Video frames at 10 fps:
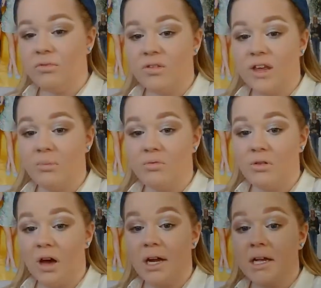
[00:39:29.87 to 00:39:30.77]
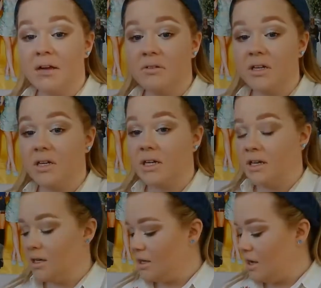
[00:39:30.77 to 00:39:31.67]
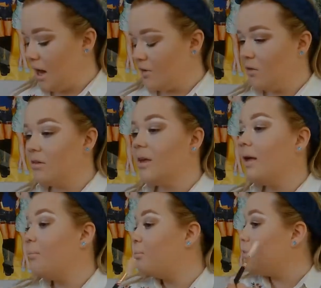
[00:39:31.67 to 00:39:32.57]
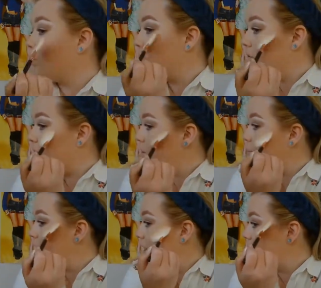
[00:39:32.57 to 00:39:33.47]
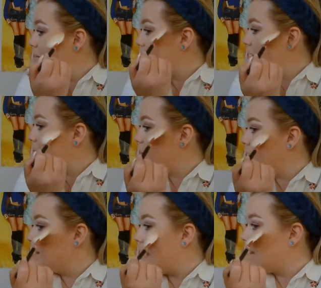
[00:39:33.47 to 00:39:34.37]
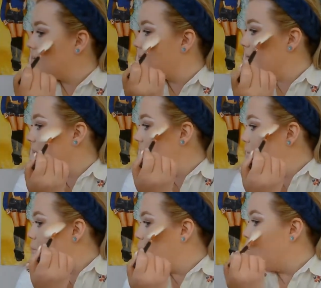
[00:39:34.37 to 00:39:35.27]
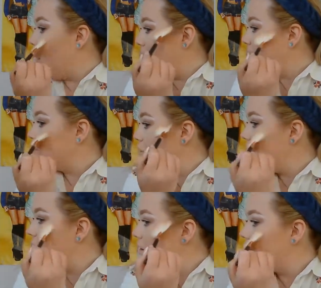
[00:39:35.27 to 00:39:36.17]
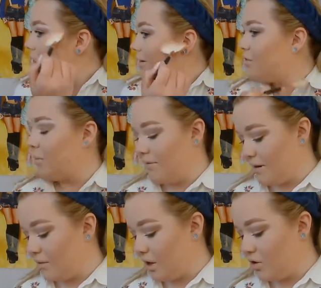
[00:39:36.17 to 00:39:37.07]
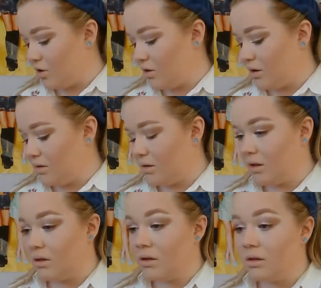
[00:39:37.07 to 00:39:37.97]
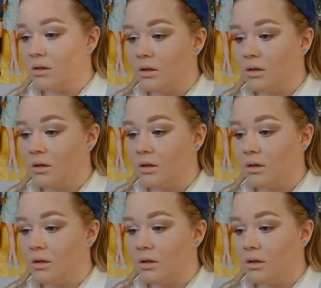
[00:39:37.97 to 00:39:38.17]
skip to highlight really. As long as I bronze a little bit to make me less white looking after my foundation and concealer,